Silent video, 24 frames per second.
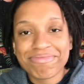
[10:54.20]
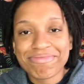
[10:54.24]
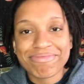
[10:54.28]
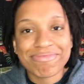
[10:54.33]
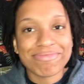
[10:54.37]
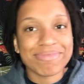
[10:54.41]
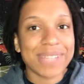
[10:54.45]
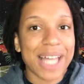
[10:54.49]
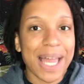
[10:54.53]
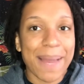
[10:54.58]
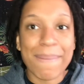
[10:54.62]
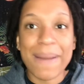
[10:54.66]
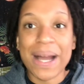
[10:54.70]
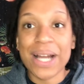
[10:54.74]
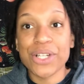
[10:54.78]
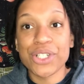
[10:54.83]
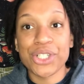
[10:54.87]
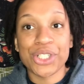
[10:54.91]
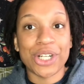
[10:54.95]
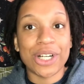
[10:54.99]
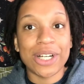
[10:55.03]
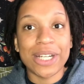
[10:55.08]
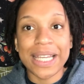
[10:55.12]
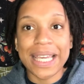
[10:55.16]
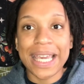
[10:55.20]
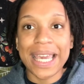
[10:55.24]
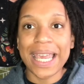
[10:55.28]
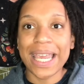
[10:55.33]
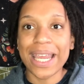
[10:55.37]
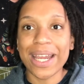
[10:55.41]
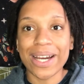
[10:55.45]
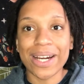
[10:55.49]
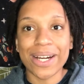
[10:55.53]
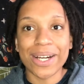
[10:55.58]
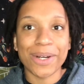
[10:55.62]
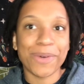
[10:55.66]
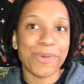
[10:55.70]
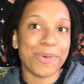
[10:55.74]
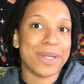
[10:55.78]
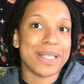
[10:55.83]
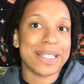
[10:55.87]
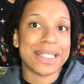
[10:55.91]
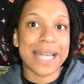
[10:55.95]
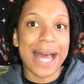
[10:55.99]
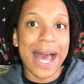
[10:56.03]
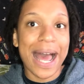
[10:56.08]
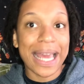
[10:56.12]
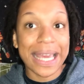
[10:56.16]
like my journey here
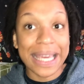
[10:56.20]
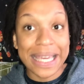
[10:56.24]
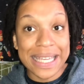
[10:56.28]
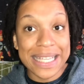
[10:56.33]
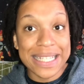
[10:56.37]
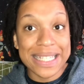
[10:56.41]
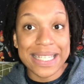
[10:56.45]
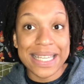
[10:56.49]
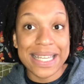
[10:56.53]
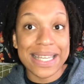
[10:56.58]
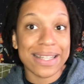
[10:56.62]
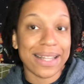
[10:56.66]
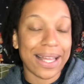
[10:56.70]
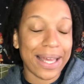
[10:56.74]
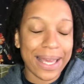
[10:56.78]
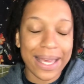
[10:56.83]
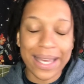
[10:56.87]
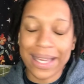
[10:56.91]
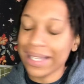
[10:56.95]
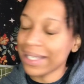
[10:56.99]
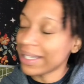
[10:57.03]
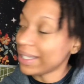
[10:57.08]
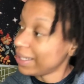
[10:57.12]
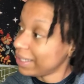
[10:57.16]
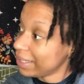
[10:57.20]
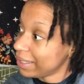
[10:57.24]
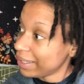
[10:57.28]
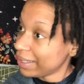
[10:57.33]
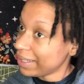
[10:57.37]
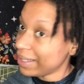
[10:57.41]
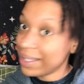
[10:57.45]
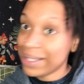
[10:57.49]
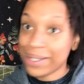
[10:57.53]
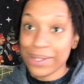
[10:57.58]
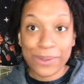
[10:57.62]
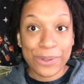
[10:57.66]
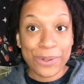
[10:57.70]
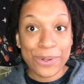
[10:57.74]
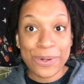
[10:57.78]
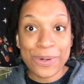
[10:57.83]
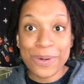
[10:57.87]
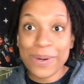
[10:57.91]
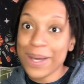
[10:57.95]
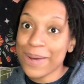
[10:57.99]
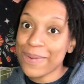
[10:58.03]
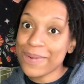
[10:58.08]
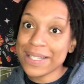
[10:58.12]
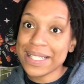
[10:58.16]
was not easy. Like,
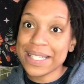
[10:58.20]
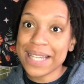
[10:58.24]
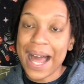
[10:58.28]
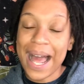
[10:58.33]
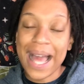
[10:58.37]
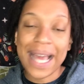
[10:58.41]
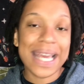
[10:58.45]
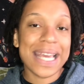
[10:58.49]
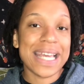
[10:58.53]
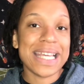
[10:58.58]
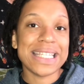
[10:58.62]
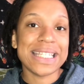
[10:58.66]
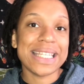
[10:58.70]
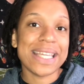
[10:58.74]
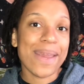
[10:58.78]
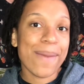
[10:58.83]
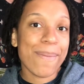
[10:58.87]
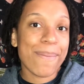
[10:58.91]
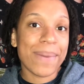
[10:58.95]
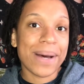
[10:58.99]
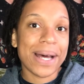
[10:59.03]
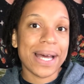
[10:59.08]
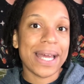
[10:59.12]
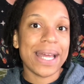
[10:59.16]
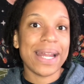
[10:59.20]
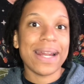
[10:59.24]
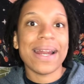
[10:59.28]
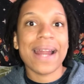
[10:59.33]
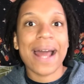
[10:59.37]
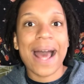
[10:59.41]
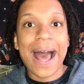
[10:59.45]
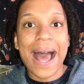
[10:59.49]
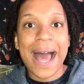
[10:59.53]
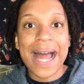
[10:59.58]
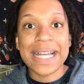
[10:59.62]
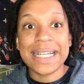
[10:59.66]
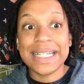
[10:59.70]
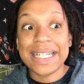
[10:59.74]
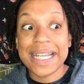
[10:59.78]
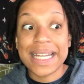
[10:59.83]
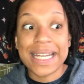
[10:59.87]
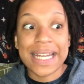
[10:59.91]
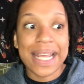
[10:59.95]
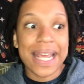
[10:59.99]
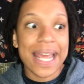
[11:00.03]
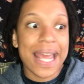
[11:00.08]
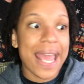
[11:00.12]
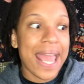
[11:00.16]
ooh, it was not easy, but I
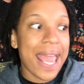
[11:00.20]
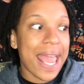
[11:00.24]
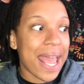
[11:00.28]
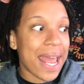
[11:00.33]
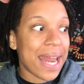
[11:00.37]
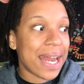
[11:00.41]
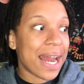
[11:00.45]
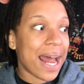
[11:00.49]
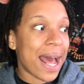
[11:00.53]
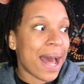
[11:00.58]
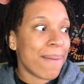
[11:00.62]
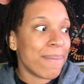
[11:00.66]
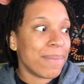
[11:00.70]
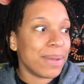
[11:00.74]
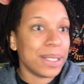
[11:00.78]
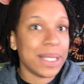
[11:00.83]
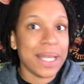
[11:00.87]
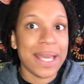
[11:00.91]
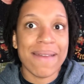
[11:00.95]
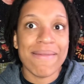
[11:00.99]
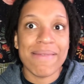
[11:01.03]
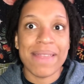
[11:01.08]
did it. And I believe